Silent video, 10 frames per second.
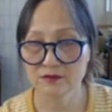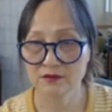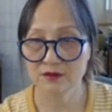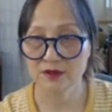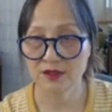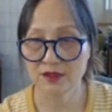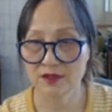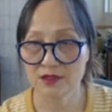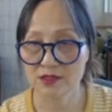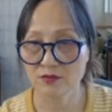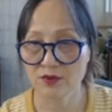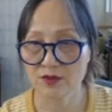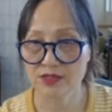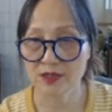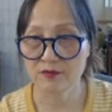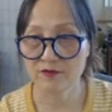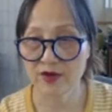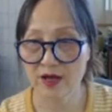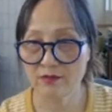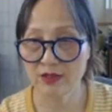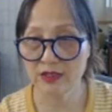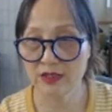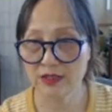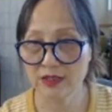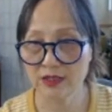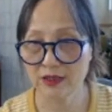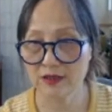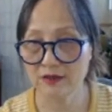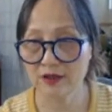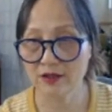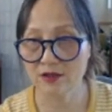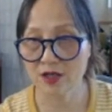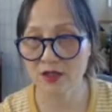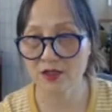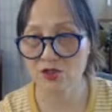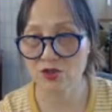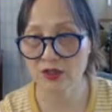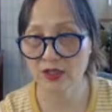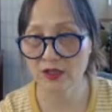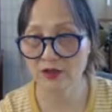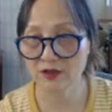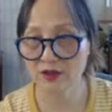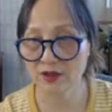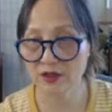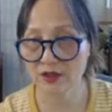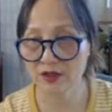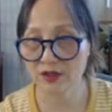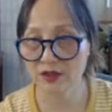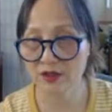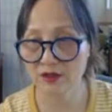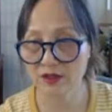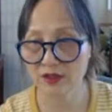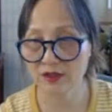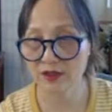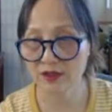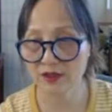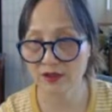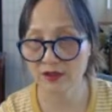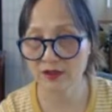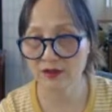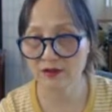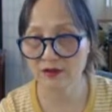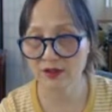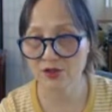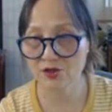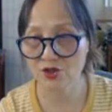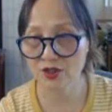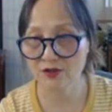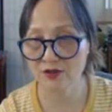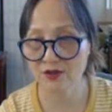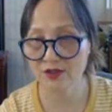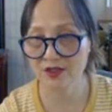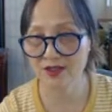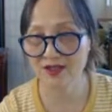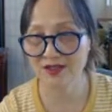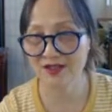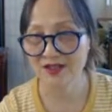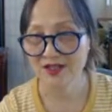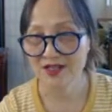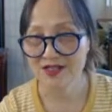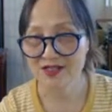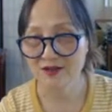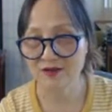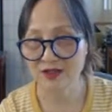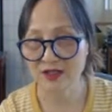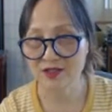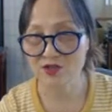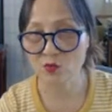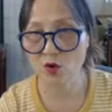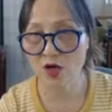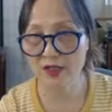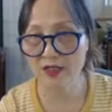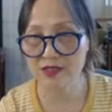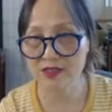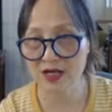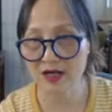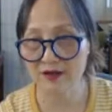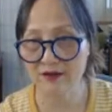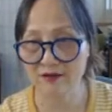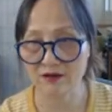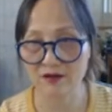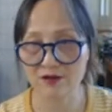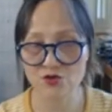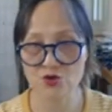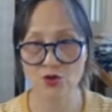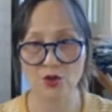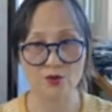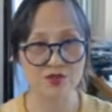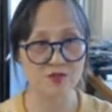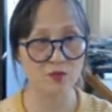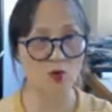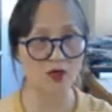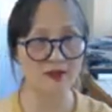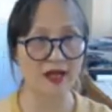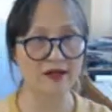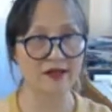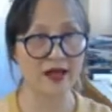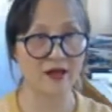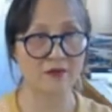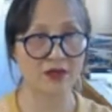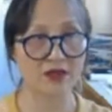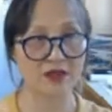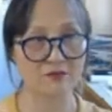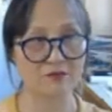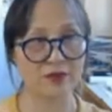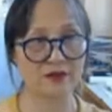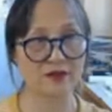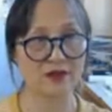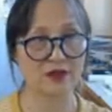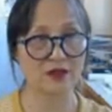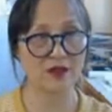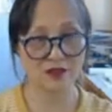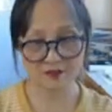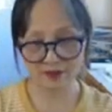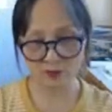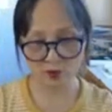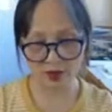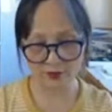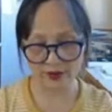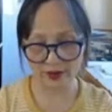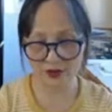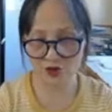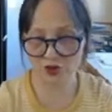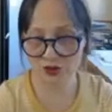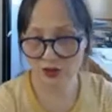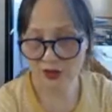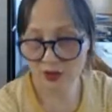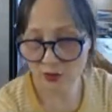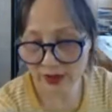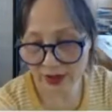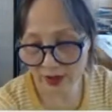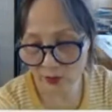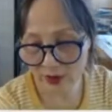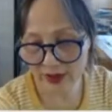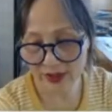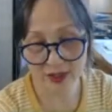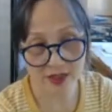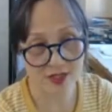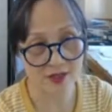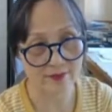Yes, when same family, they are talking together, they are taking care of each other. So this walking style shows more dynamic, but more related